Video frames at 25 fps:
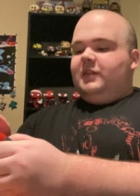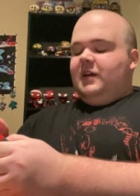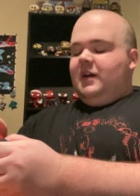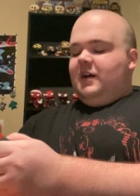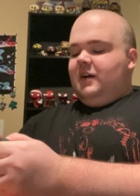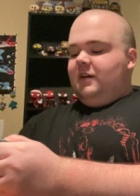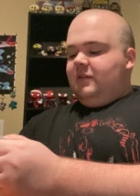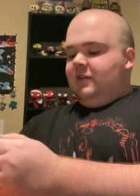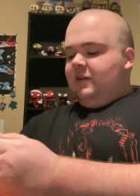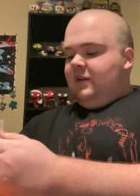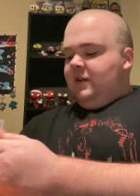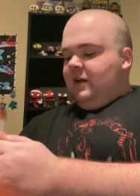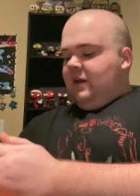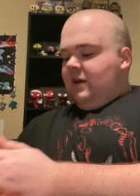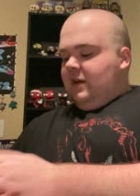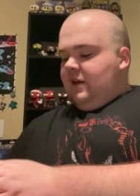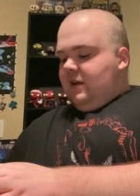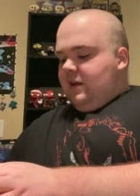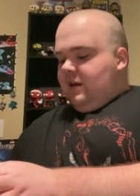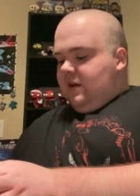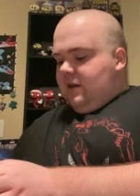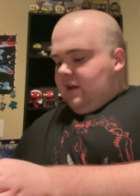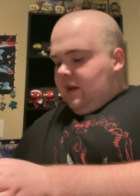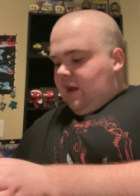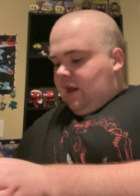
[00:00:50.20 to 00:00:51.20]
out.
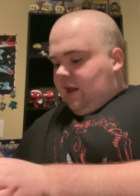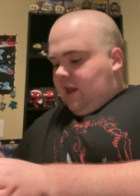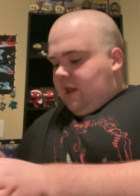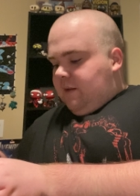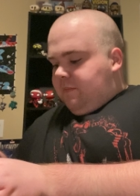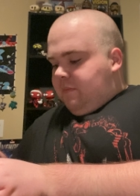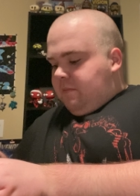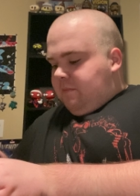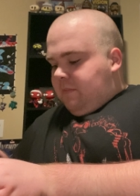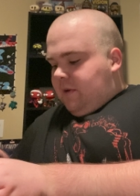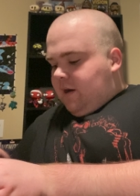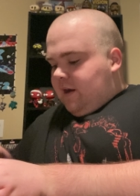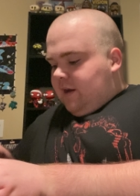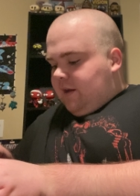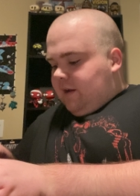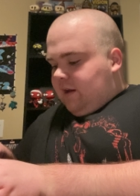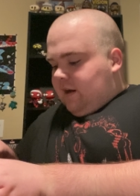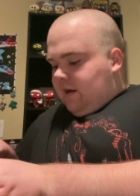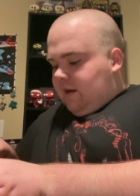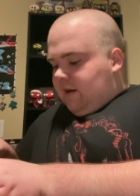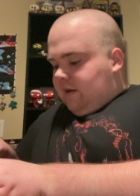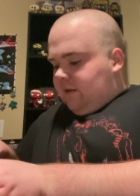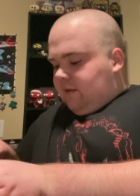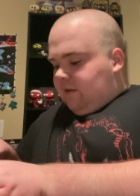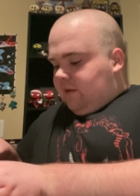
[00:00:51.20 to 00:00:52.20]
And keep in mind,
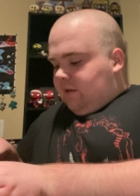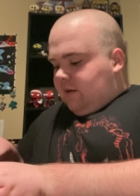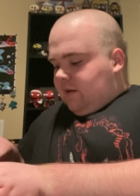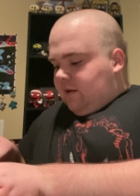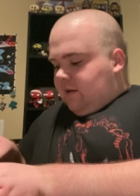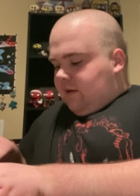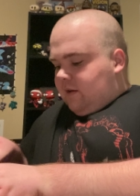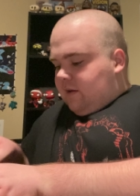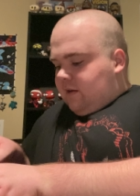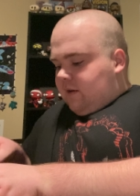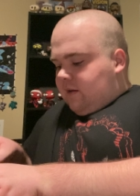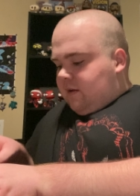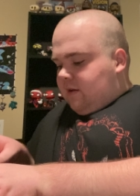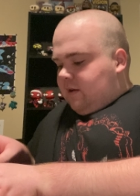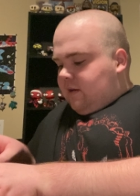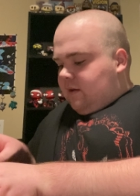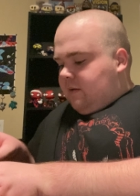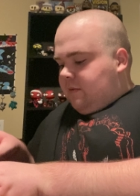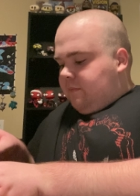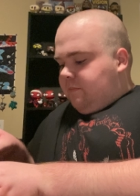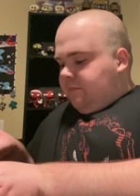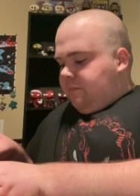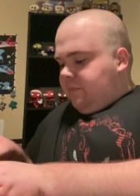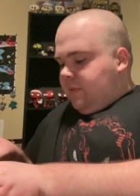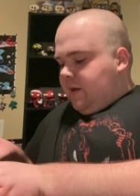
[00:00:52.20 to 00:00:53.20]
guys,
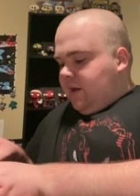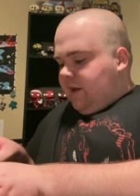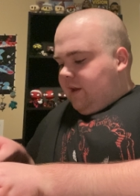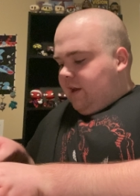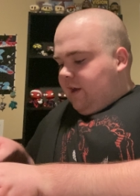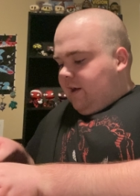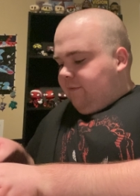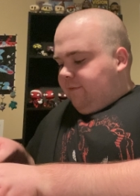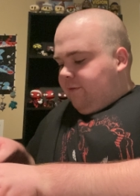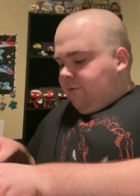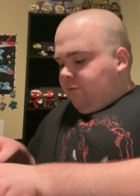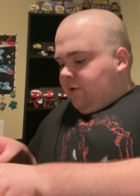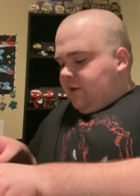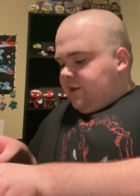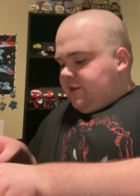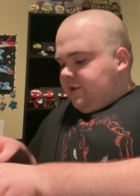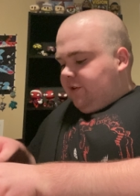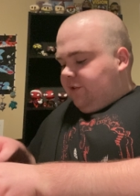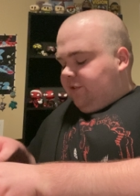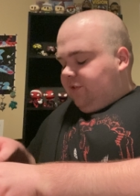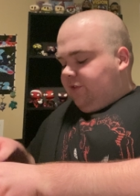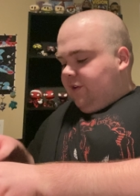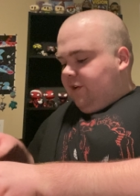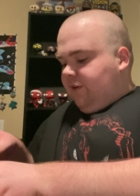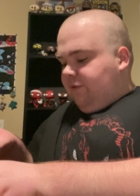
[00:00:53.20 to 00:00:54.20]
be careful with
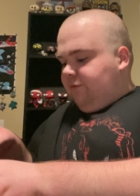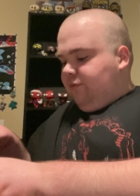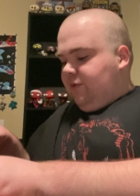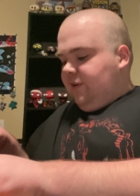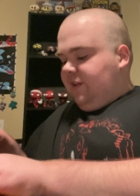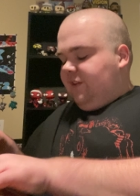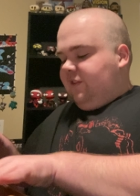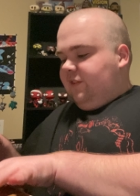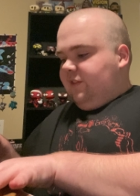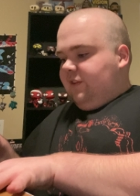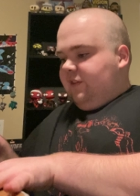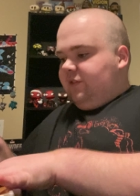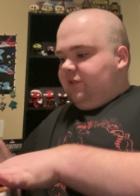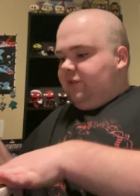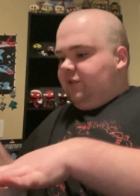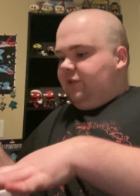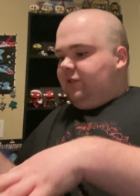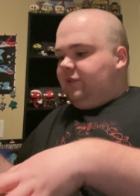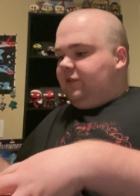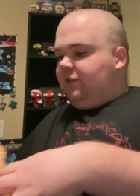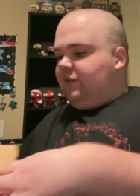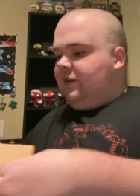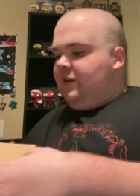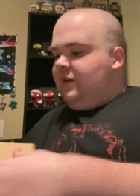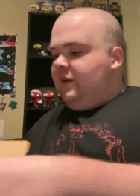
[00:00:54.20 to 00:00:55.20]
yourself with
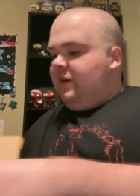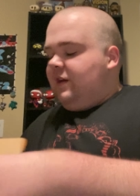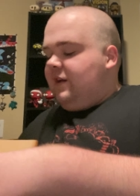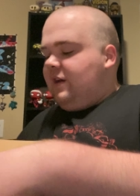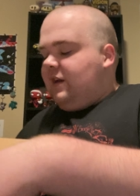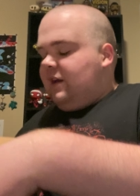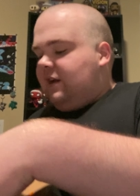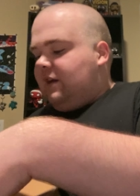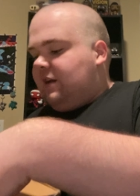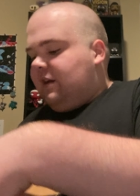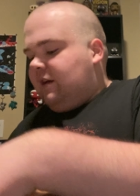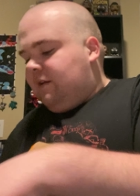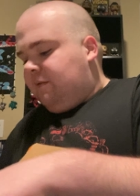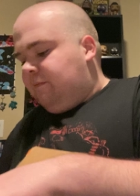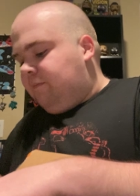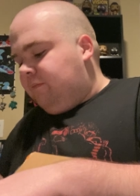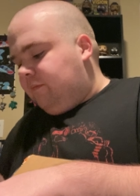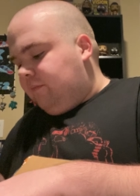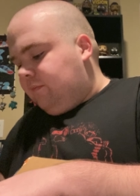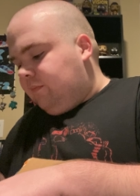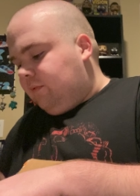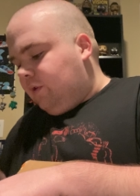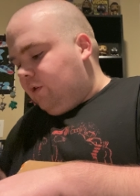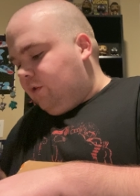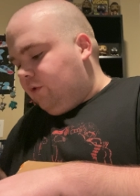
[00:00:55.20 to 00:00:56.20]
scissors and
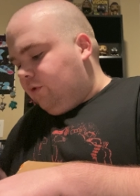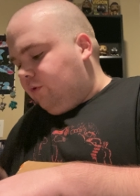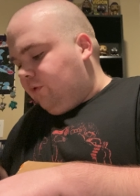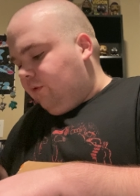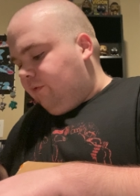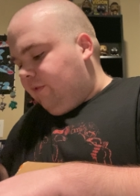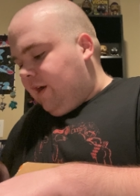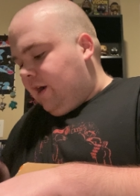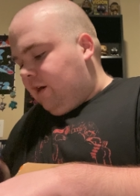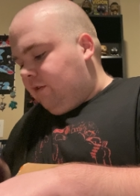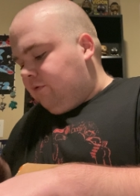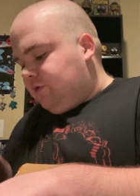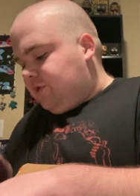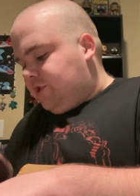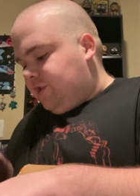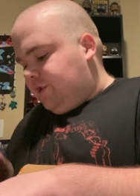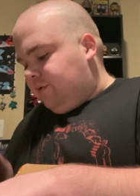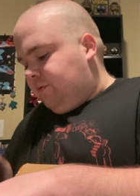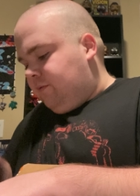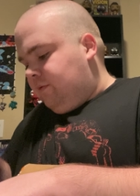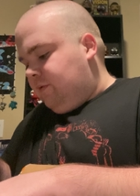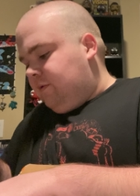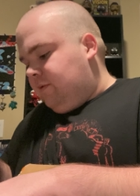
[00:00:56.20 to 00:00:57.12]
those around you.